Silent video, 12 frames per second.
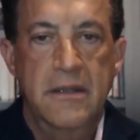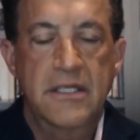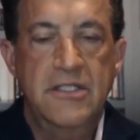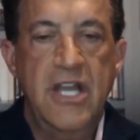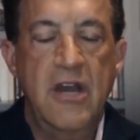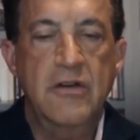
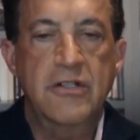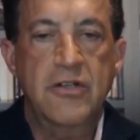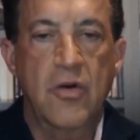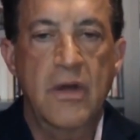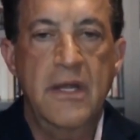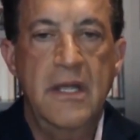the
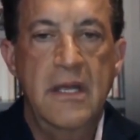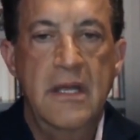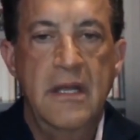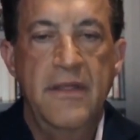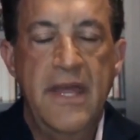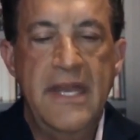
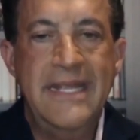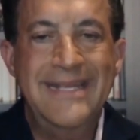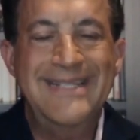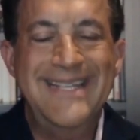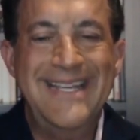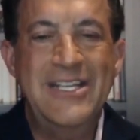territory that
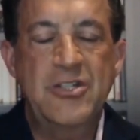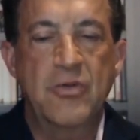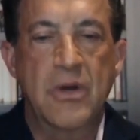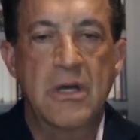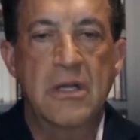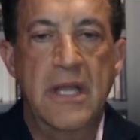is
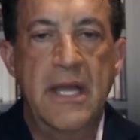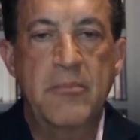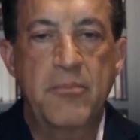Israel